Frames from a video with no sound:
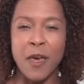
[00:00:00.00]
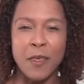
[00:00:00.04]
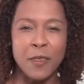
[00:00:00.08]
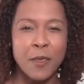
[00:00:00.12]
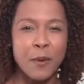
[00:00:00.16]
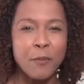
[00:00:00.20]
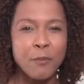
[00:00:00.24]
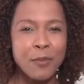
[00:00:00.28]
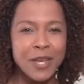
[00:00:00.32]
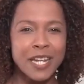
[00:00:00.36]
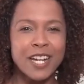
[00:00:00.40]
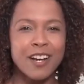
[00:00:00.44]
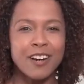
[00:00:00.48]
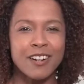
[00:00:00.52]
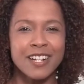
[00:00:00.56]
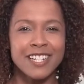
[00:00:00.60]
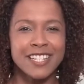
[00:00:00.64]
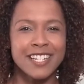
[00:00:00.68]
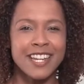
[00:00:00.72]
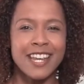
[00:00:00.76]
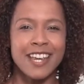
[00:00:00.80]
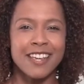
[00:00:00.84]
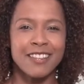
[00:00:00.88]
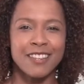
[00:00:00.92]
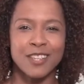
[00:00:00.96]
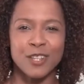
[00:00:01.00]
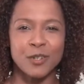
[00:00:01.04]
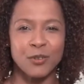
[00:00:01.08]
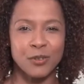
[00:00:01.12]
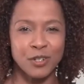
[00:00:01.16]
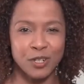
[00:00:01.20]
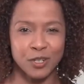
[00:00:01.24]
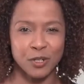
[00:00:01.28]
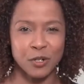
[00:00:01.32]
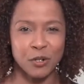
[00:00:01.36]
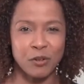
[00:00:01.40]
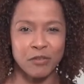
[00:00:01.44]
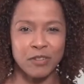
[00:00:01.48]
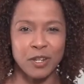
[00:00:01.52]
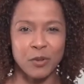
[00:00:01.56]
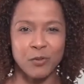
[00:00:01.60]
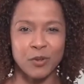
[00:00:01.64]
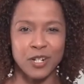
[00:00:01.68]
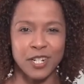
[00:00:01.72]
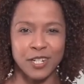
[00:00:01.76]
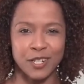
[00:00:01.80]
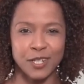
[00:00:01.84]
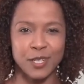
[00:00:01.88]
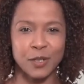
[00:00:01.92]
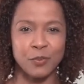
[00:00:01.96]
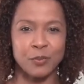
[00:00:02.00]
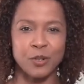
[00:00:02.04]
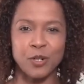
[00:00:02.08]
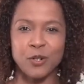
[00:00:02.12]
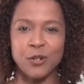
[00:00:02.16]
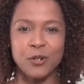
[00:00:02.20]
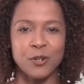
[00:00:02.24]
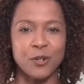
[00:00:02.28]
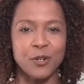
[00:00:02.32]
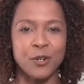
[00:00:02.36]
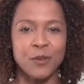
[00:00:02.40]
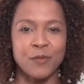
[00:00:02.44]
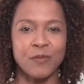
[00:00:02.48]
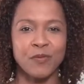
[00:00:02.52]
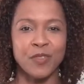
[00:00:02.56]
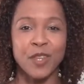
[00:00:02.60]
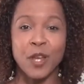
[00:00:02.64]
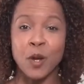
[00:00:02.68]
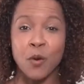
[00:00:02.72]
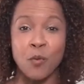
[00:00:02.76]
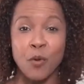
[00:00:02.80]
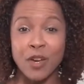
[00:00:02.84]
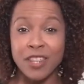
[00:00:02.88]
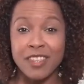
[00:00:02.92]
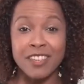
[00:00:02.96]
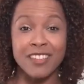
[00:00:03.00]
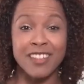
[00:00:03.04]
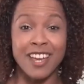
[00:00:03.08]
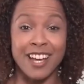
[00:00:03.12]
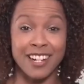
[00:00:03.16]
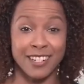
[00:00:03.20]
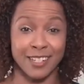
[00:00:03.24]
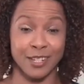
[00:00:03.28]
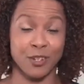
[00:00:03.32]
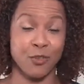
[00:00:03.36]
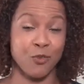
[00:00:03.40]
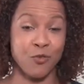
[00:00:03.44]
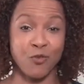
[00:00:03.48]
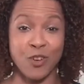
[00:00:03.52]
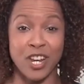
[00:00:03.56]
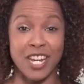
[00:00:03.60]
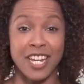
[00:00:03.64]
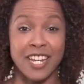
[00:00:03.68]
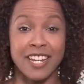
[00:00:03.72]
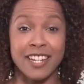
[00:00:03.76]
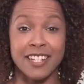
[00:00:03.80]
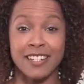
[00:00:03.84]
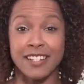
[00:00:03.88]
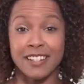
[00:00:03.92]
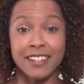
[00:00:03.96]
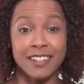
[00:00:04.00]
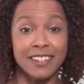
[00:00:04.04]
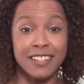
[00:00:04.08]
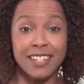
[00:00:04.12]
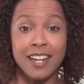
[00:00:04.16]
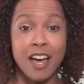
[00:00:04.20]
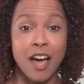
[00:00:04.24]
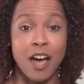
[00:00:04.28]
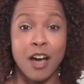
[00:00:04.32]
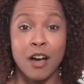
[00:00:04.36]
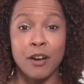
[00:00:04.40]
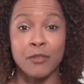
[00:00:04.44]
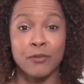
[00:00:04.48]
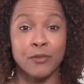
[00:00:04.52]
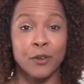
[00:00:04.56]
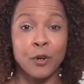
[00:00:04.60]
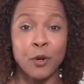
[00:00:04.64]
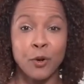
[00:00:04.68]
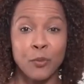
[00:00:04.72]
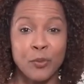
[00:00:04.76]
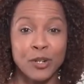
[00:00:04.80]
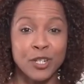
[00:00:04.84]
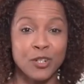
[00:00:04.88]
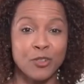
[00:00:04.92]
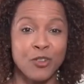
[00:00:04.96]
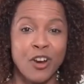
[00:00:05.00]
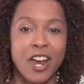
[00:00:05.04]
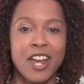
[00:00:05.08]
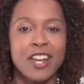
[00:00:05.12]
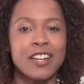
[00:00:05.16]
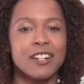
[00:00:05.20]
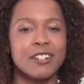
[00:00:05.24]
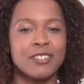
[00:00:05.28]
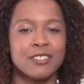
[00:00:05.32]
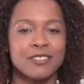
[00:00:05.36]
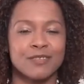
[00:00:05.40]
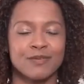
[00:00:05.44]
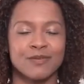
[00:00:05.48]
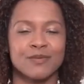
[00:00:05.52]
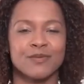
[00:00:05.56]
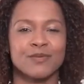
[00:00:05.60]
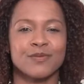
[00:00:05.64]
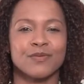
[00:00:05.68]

the big idea that your story will explore, whether that's greed, love, or betrayal.